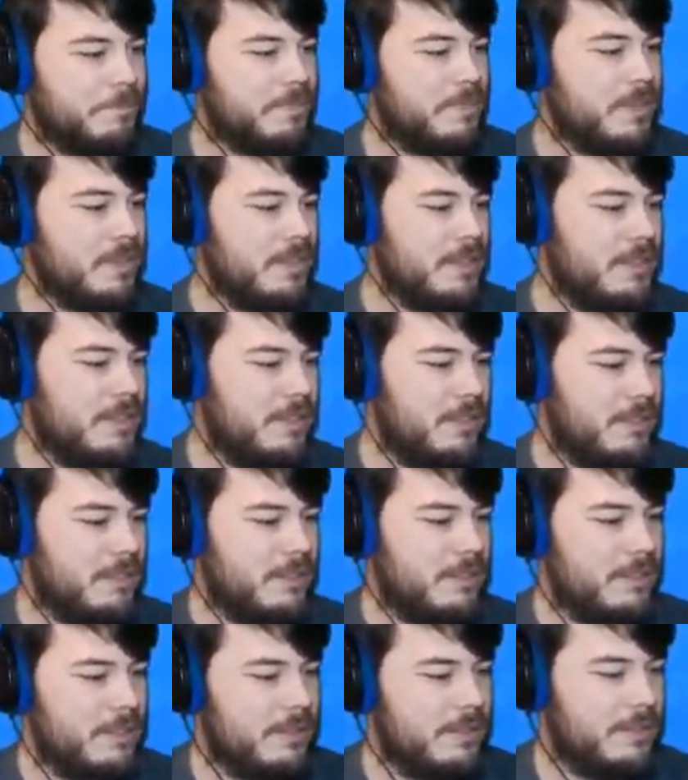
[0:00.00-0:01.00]

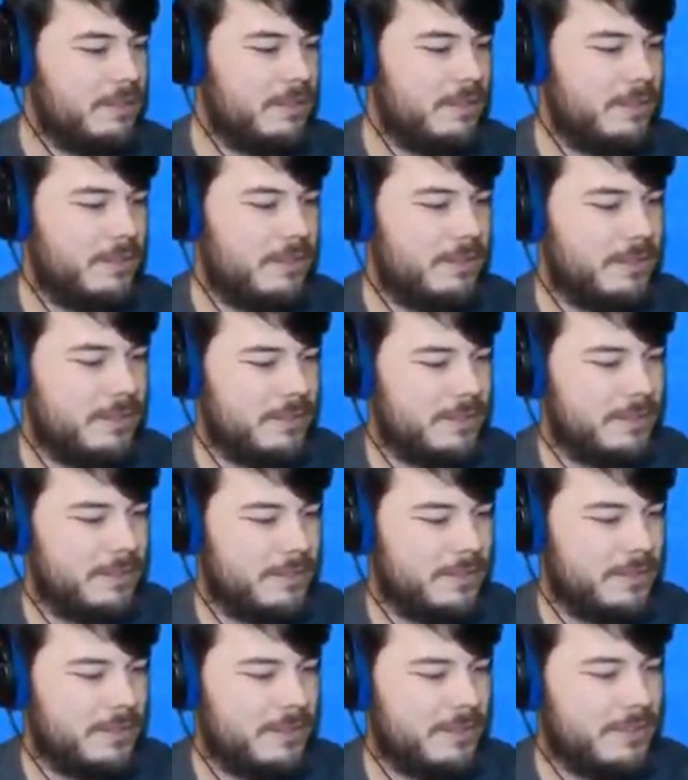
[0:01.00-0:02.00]

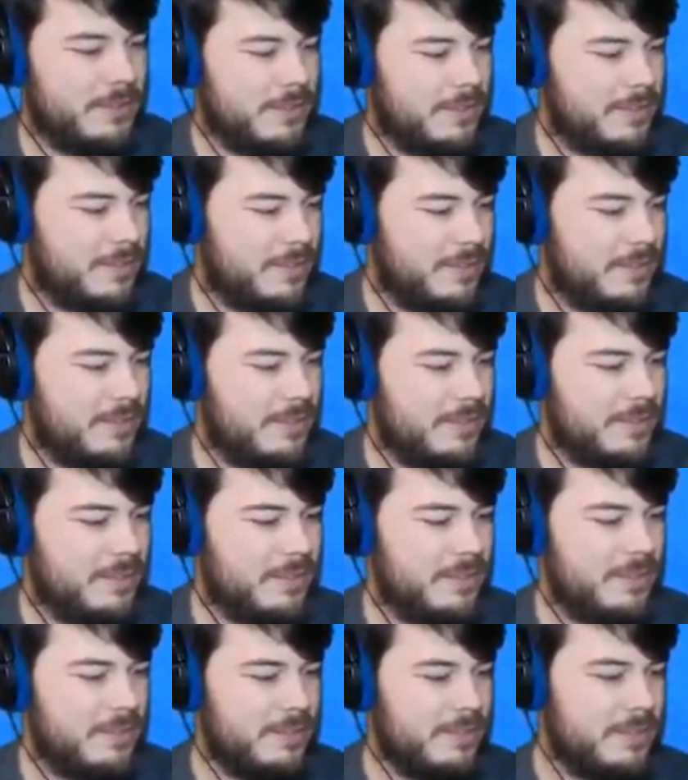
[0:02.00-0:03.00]

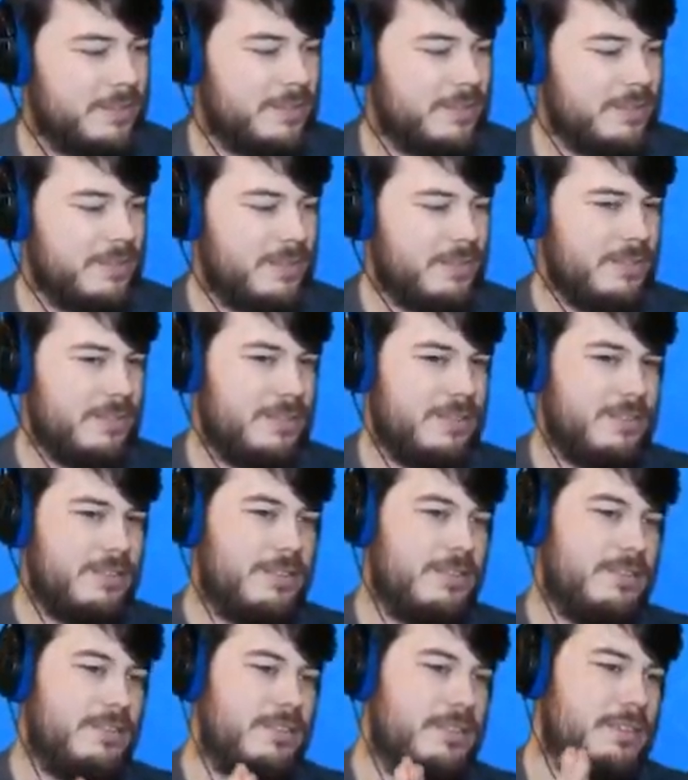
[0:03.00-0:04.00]

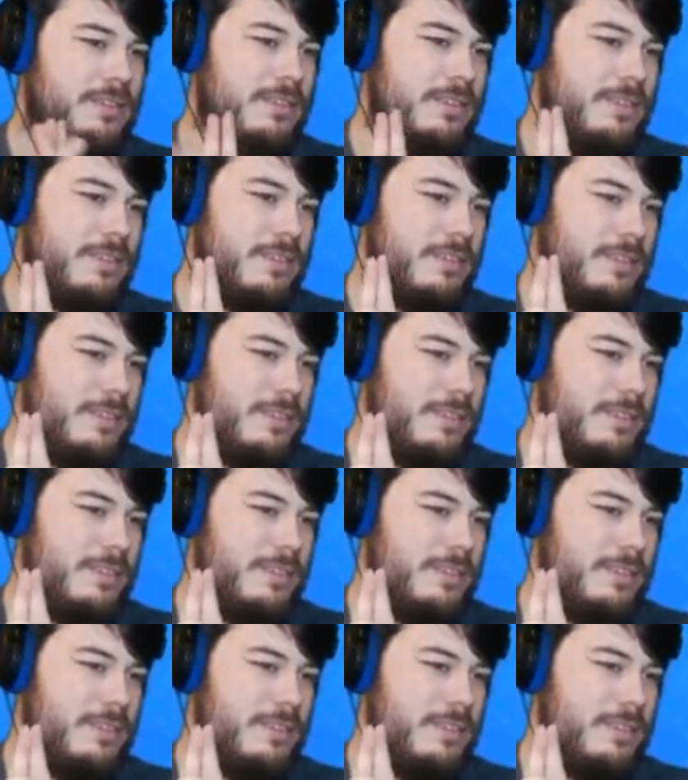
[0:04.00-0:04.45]
(silence)